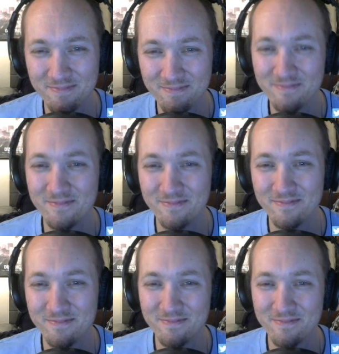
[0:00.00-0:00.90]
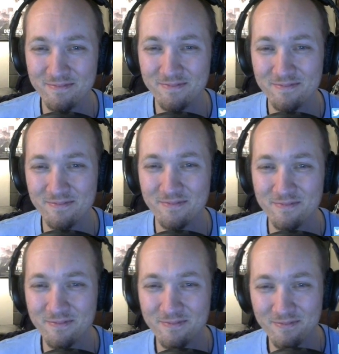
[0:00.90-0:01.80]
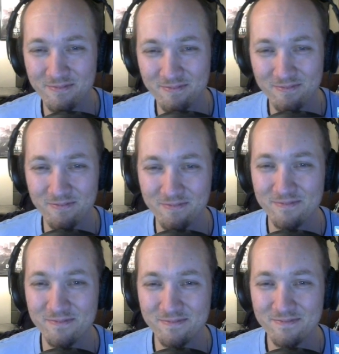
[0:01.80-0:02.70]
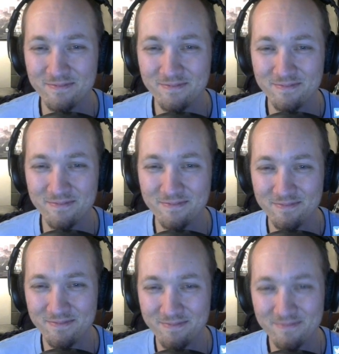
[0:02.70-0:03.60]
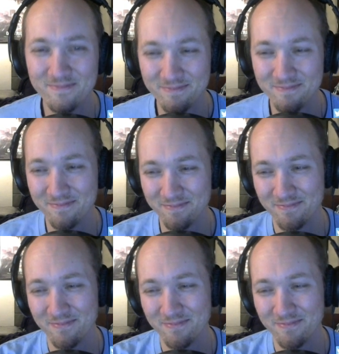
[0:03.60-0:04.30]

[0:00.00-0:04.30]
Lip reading: No words are spoken by the person on screen.